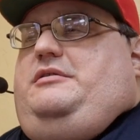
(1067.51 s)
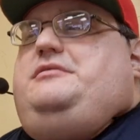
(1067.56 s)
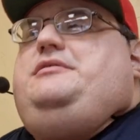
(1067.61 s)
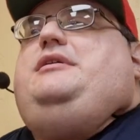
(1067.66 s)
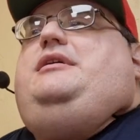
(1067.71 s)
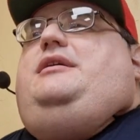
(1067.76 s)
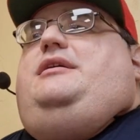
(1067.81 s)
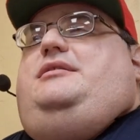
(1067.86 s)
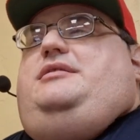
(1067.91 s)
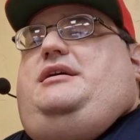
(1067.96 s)
And
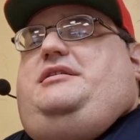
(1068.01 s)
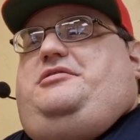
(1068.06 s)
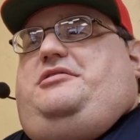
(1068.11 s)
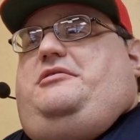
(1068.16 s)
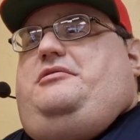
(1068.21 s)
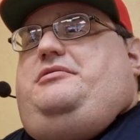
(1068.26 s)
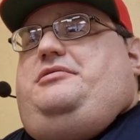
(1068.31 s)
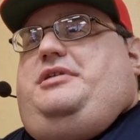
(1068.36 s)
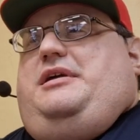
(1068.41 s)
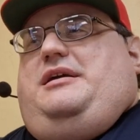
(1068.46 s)
that's the
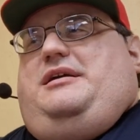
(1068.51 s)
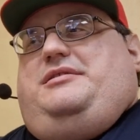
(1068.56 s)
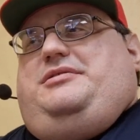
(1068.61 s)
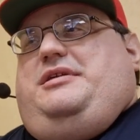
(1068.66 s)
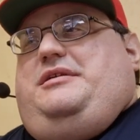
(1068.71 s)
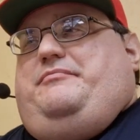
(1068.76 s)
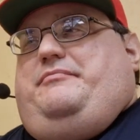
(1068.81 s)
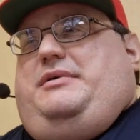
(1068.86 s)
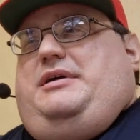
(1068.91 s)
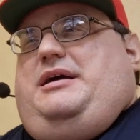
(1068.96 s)
whole thing, I
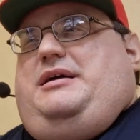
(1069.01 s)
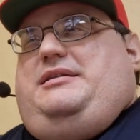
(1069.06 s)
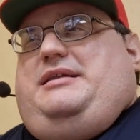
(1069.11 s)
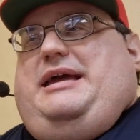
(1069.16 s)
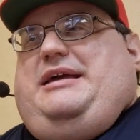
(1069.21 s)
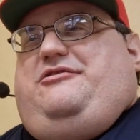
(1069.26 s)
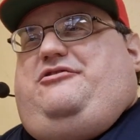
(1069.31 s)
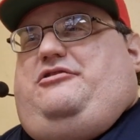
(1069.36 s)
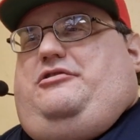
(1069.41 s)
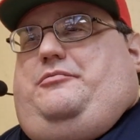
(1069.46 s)
think, behind
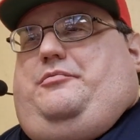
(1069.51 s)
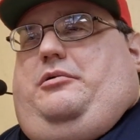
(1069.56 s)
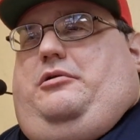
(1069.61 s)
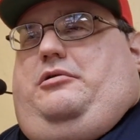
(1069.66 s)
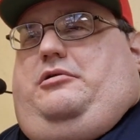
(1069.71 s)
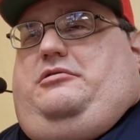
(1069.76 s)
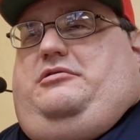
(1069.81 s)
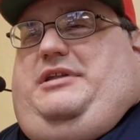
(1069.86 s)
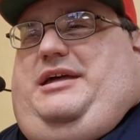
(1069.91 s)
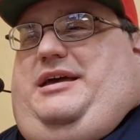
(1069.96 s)
National
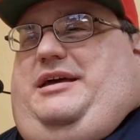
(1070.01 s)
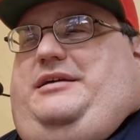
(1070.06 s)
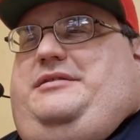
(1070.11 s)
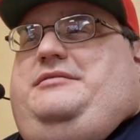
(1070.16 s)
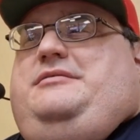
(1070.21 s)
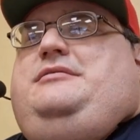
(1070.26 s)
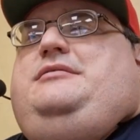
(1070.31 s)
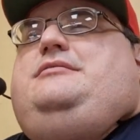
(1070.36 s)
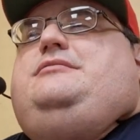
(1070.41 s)
Burger Day.